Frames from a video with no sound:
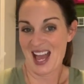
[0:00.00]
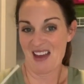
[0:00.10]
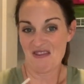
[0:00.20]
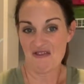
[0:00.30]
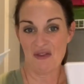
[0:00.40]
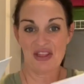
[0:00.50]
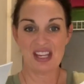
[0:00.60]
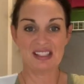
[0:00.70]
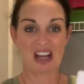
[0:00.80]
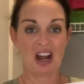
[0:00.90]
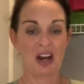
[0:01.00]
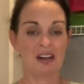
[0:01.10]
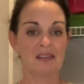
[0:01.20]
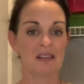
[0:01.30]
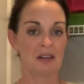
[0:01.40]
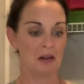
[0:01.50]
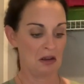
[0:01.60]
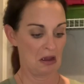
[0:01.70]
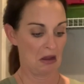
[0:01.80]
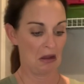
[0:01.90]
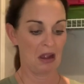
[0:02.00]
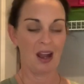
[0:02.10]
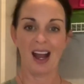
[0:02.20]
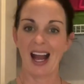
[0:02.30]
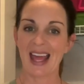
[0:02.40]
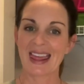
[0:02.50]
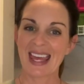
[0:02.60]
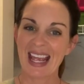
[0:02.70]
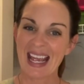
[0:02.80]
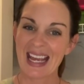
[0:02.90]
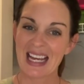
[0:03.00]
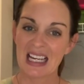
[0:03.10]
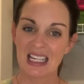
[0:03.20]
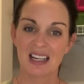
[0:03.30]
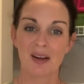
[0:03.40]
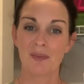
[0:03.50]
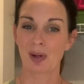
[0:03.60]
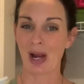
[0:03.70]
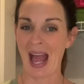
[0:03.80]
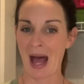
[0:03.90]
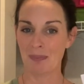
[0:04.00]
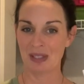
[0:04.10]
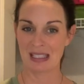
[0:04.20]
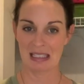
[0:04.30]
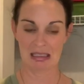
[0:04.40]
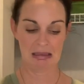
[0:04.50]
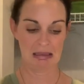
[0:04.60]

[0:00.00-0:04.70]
don't know what these are. I think perhaps